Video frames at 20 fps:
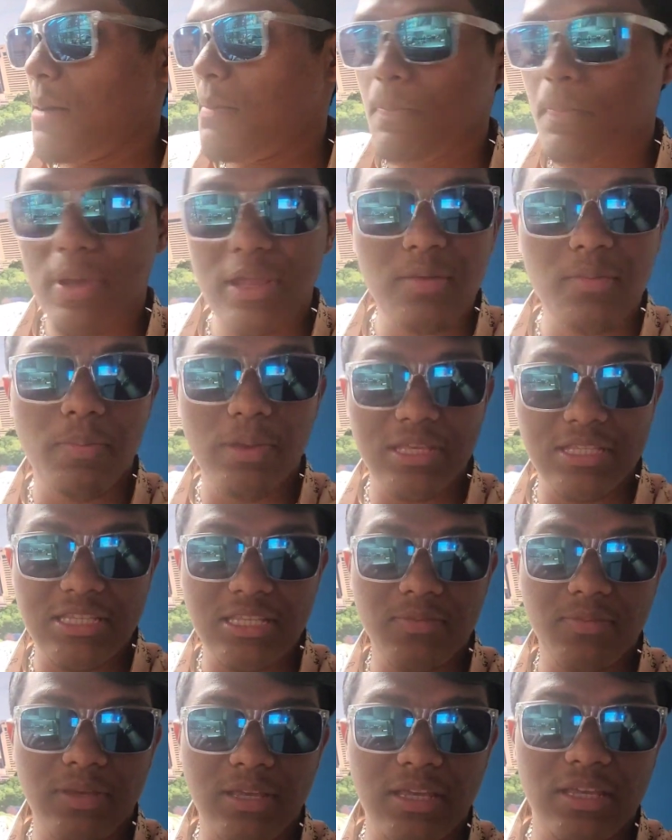bit busy
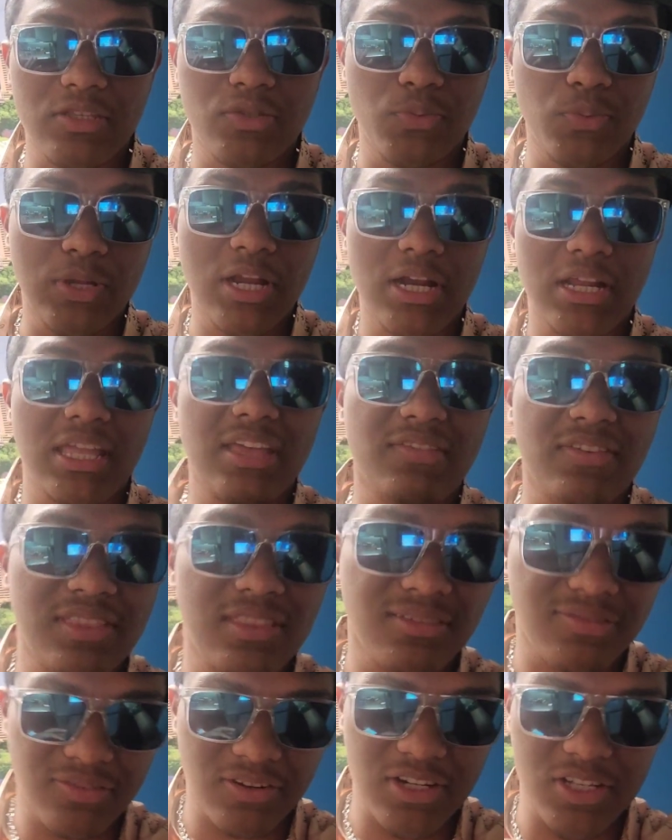because we are given the
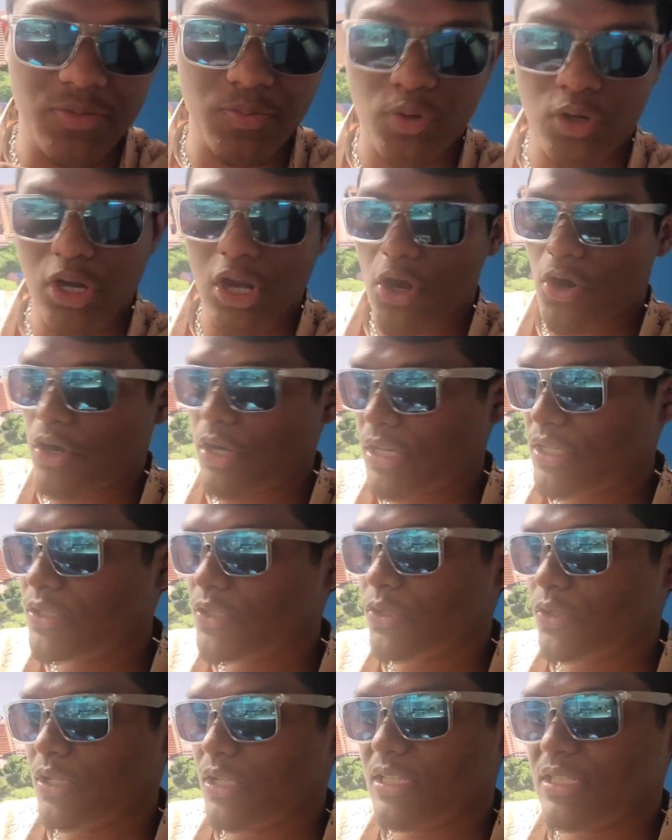first priority.
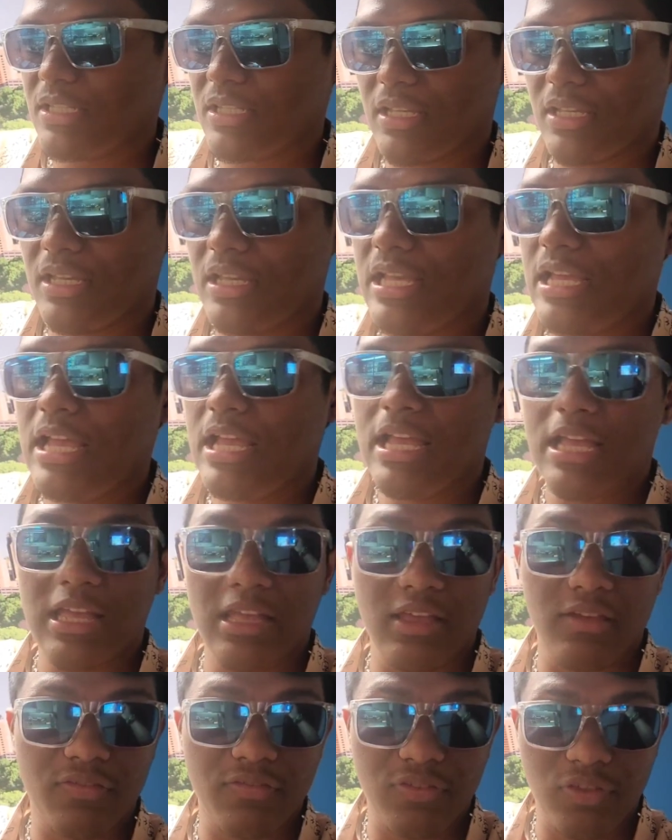So let's say
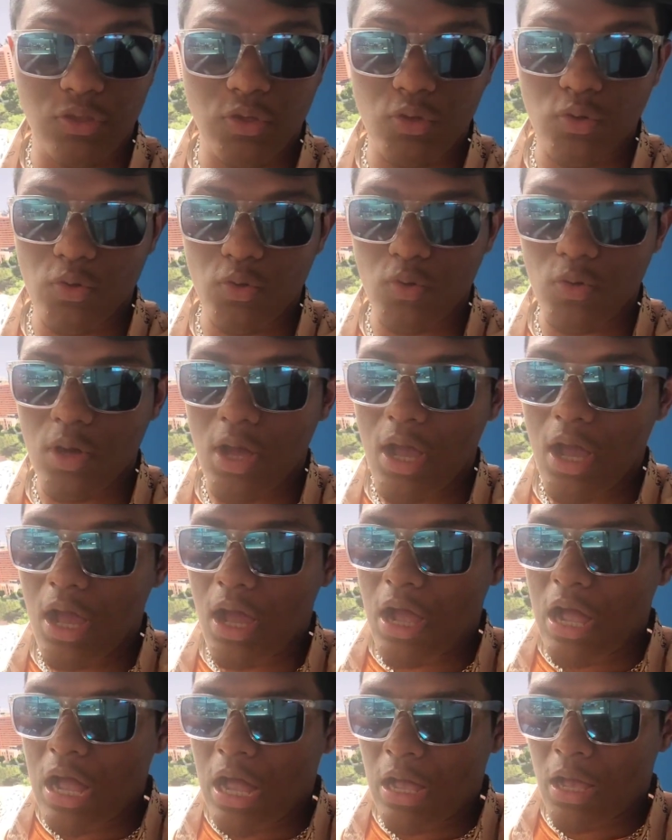if you
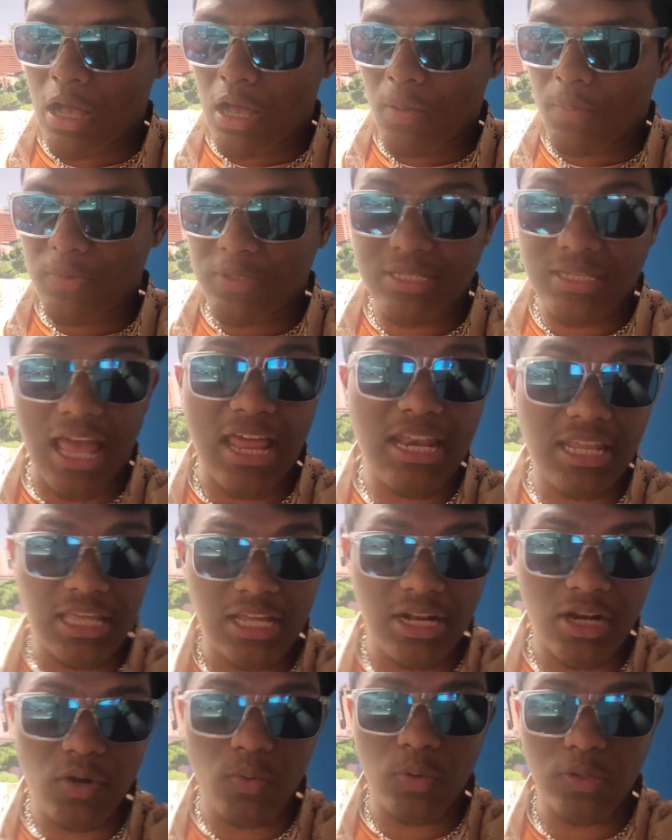stand
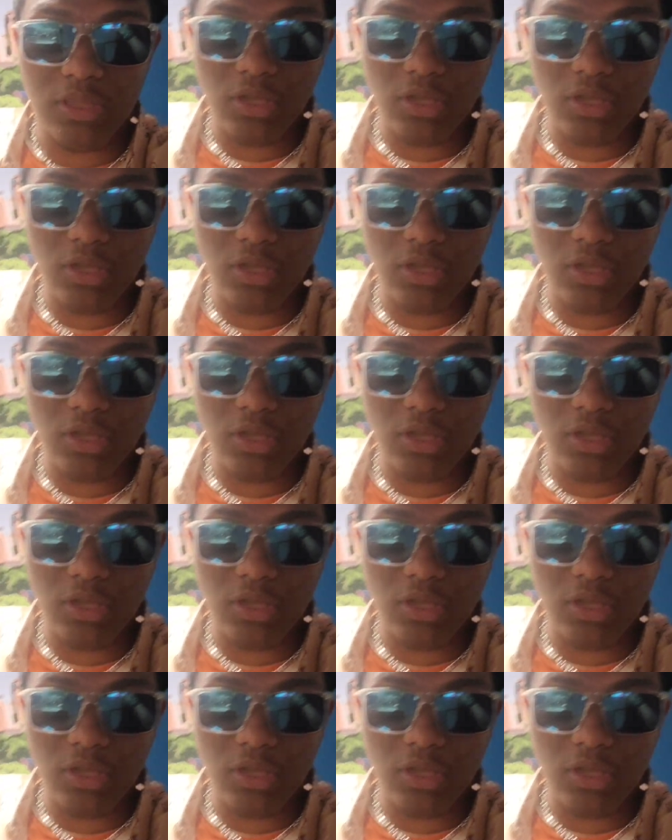here with